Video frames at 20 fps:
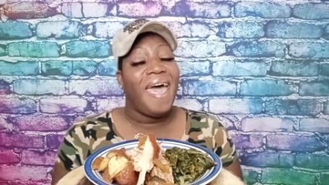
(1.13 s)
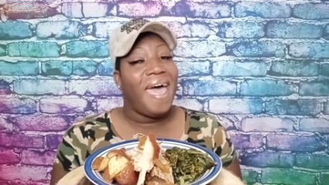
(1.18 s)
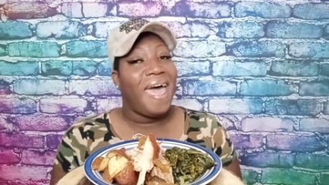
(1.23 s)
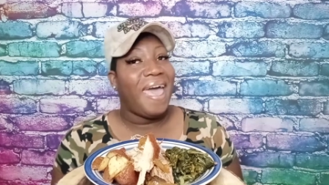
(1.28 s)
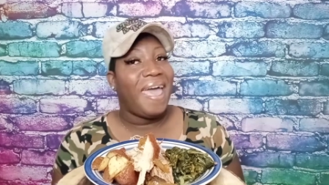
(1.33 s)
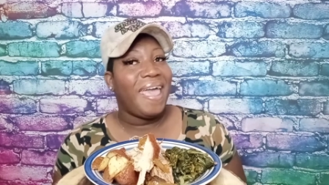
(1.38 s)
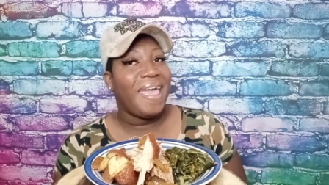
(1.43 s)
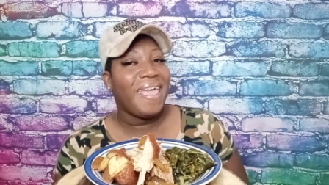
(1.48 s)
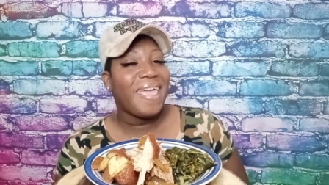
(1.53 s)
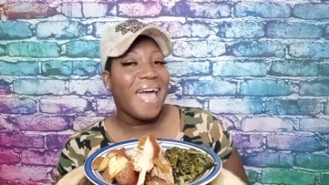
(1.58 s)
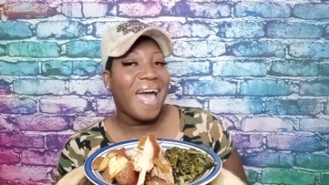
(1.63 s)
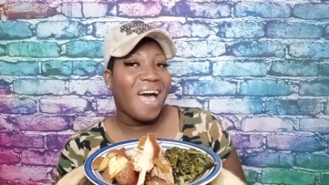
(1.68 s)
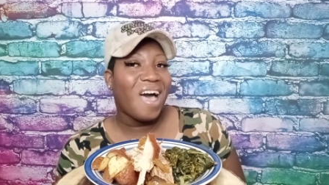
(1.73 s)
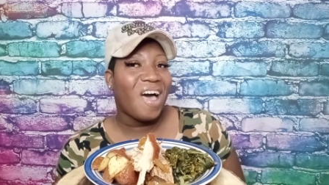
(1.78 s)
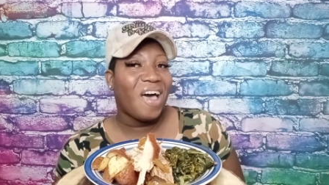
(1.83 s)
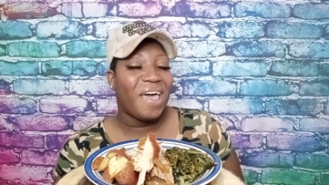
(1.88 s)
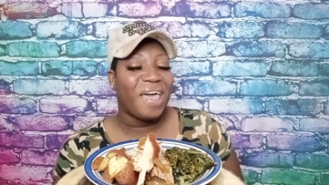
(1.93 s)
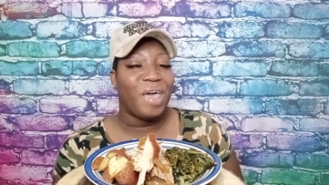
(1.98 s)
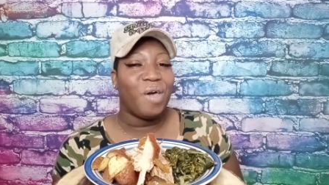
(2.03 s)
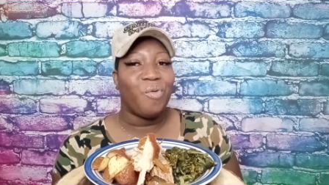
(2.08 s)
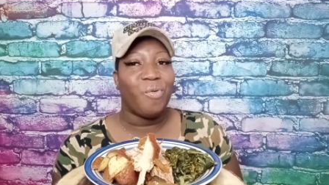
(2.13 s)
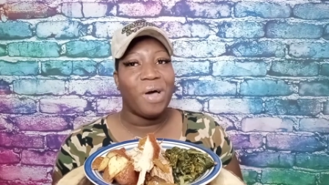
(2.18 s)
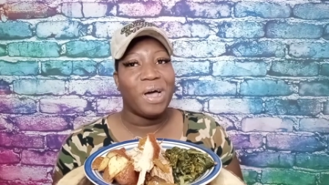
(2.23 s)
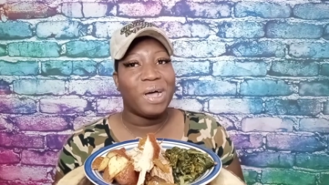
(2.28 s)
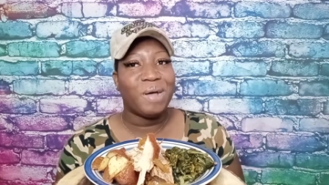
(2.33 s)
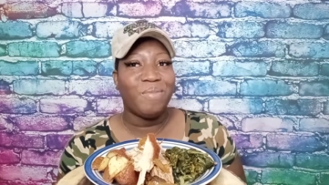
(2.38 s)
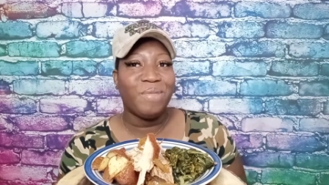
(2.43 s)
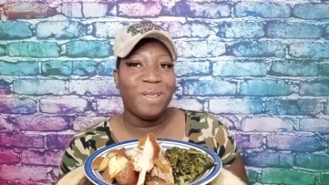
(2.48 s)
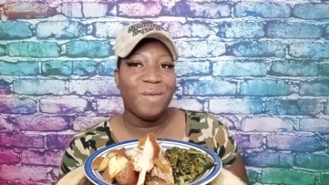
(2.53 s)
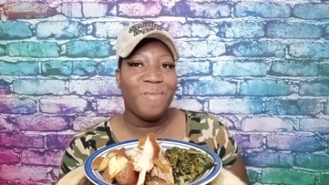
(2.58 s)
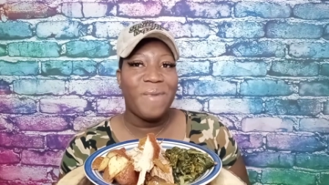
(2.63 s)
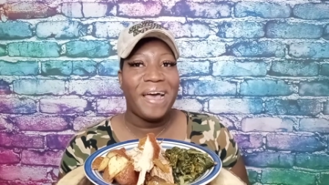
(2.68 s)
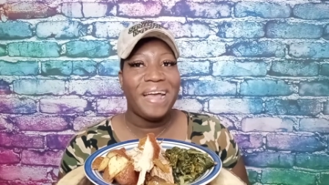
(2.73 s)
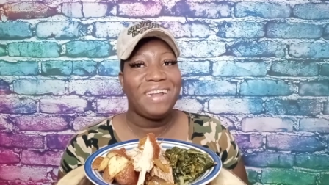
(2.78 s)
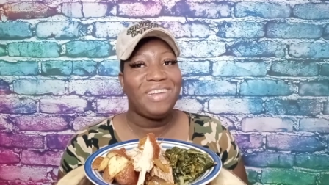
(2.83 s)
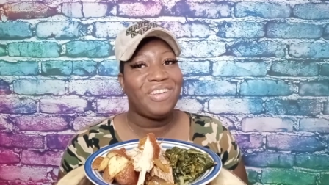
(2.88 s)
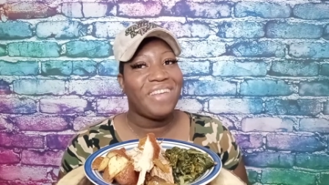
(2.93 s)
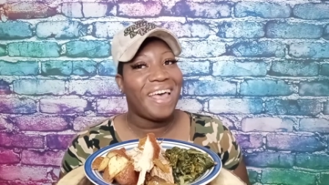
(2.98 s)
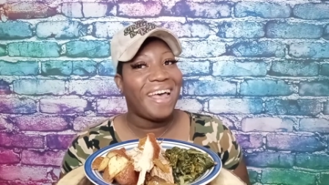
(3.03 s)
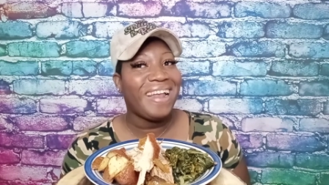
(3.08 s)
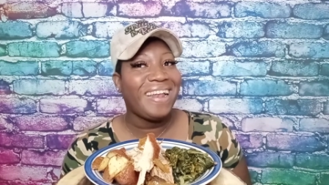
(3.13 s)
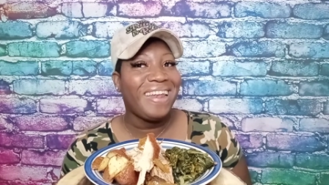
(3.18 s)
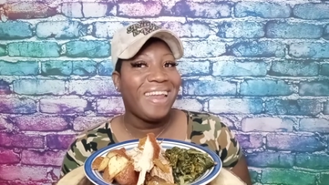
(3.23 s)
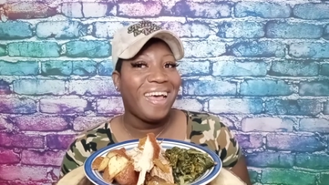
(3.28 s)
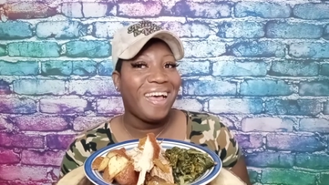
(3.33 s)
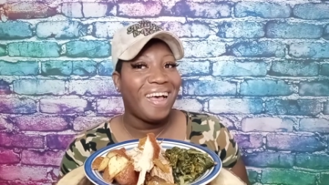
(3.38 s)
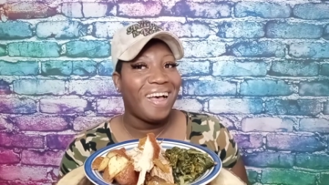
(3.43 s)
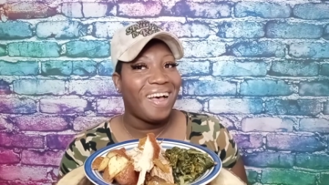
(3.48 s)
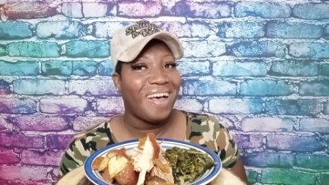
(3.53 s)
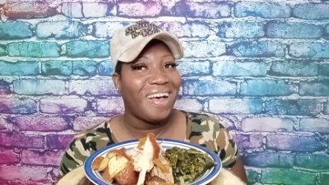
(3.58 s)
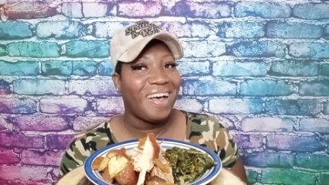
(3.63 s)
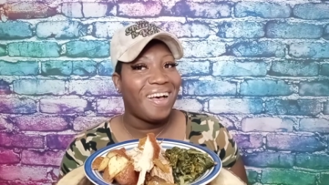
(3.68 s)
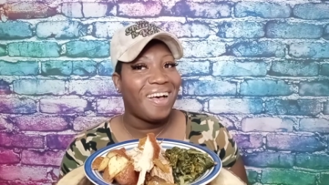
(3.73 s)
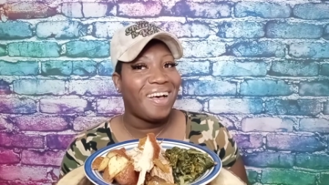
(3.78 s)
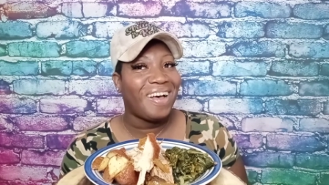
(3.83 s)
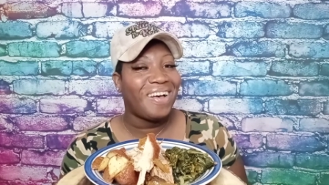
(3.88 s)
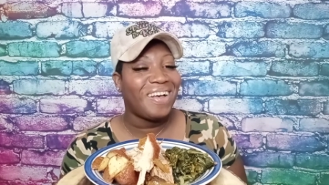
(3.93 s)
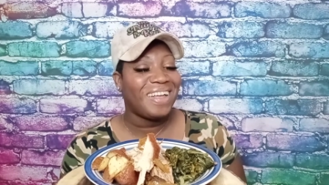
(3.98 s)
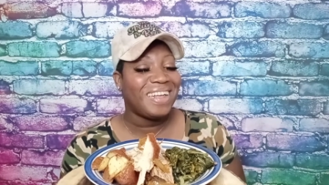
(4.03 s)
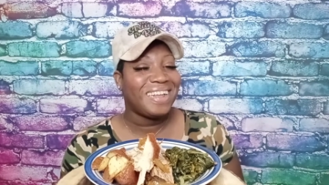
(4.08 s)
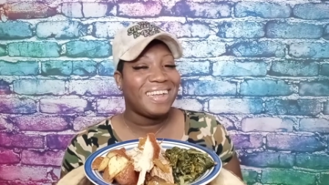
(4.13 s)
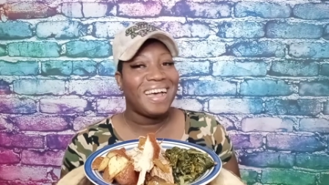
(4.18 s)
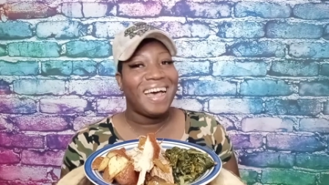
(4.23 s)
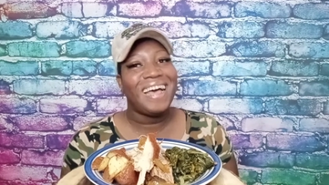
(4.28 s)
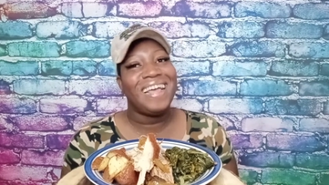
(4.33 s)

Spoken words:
Hey y'all, and welcome to my channel.